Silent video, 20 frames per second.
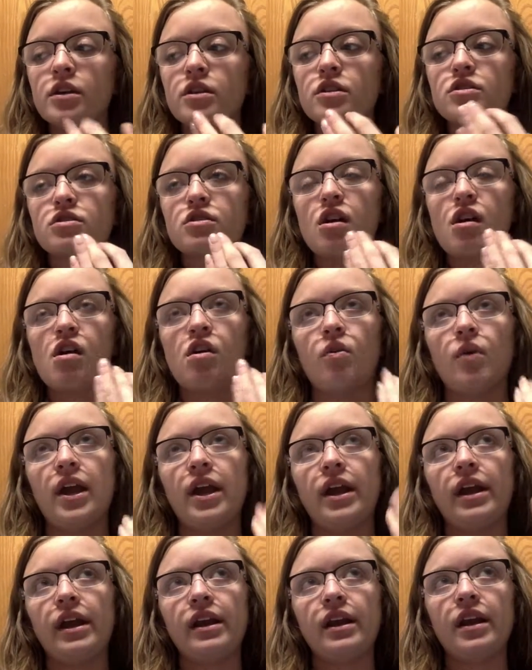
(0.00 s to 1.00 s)
So
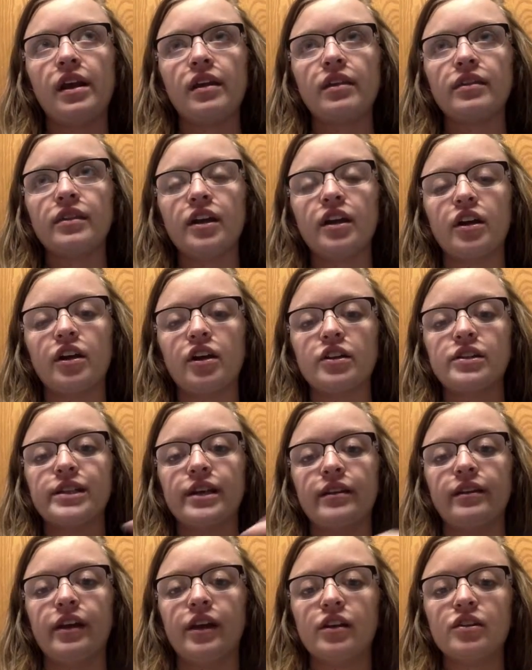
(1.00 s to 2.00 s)
in their
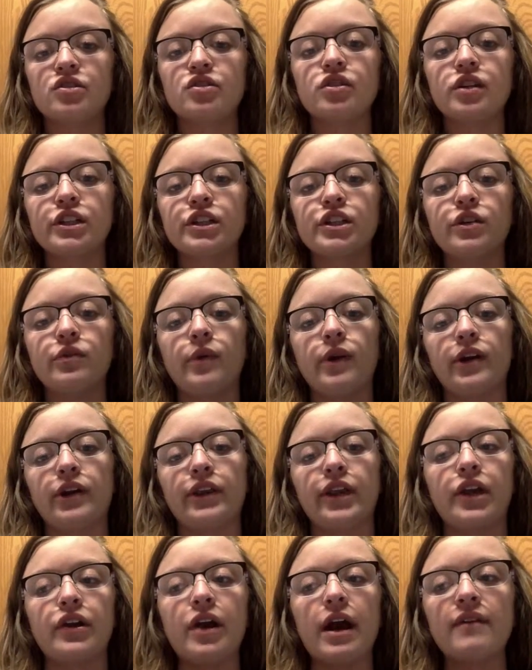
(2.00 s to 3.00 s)
daily instruction, what
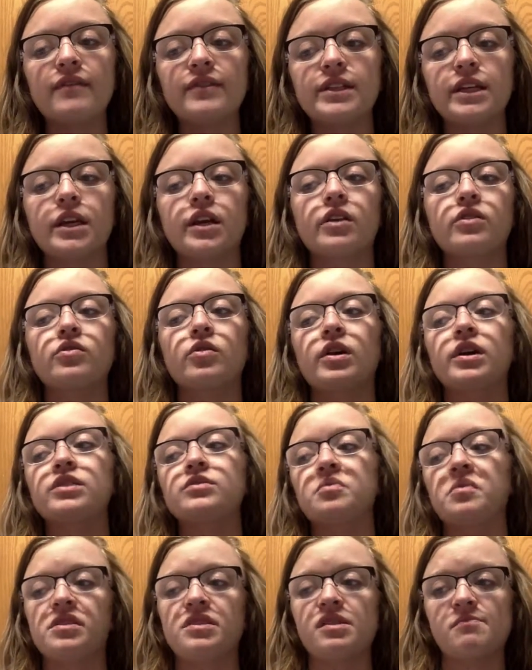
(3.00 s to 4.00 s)
are they gravitating
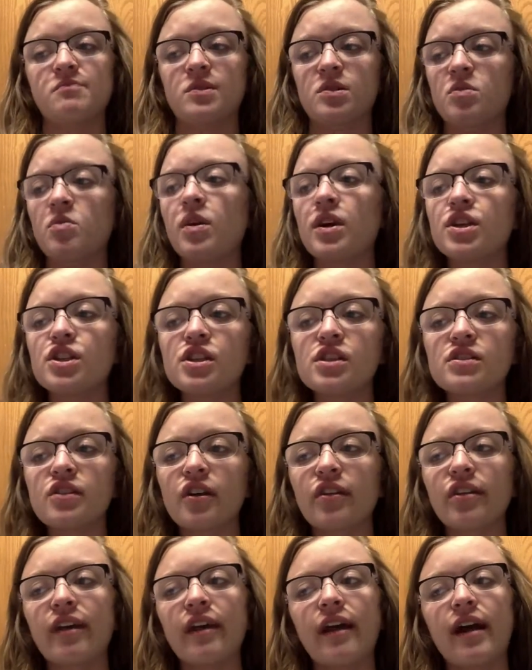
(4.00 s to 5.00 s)
towards? What types of questions
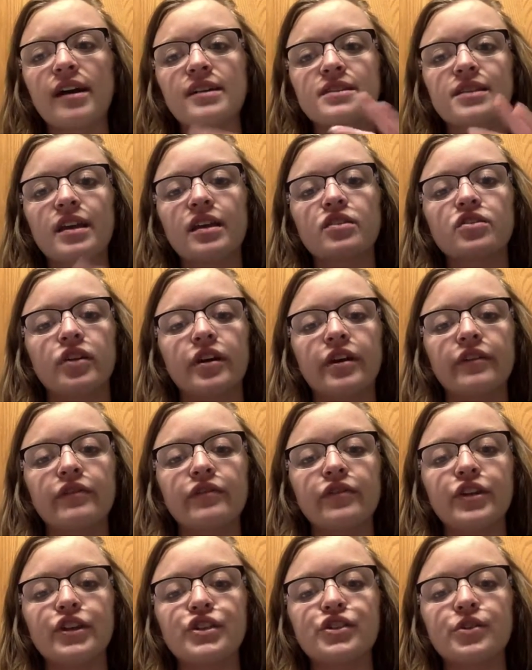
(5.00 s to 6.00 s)
are they asking during
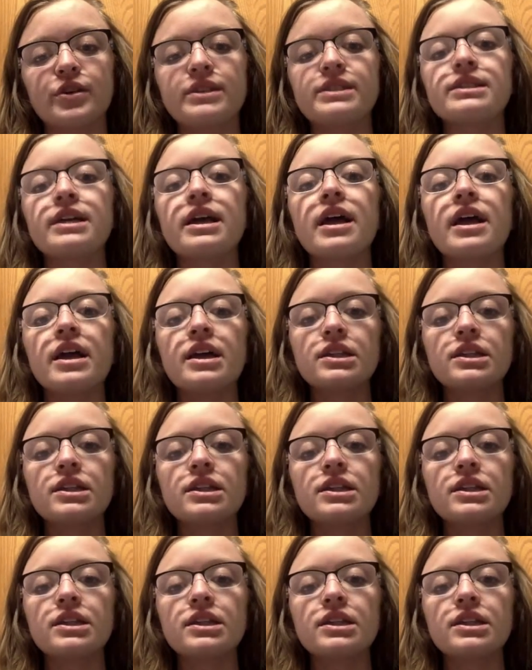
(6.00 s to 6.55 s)
free choice?